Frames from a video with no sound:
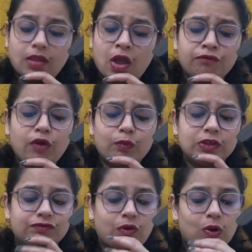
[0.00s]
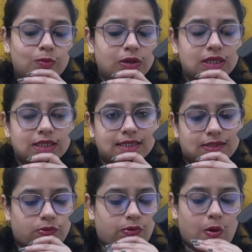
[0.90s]
from which follow murders
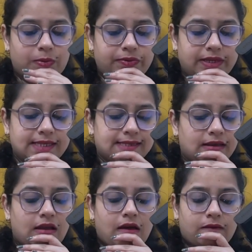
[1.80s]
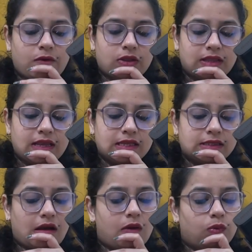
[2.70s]
or robberies, for these
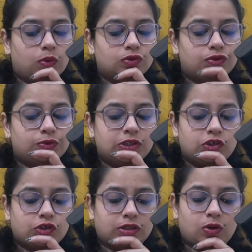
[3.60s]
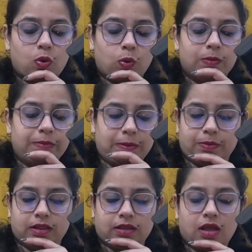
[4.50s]
are wont to injure the whole
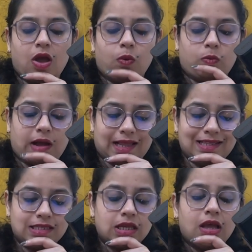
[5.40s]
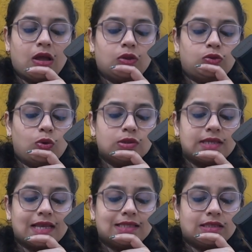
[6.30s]
people, whilst those
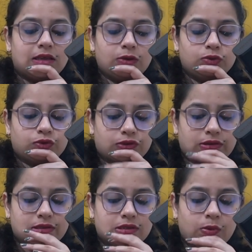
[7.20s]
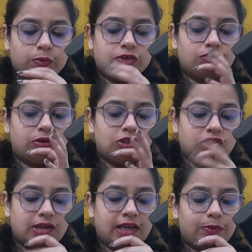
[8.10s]
executions which
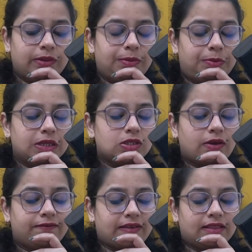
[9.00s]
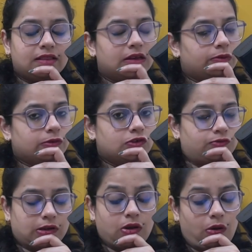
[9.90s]
originate with the prince offend the
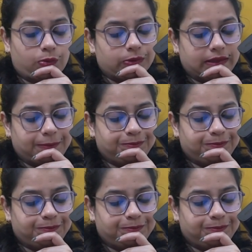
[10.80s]
individual only.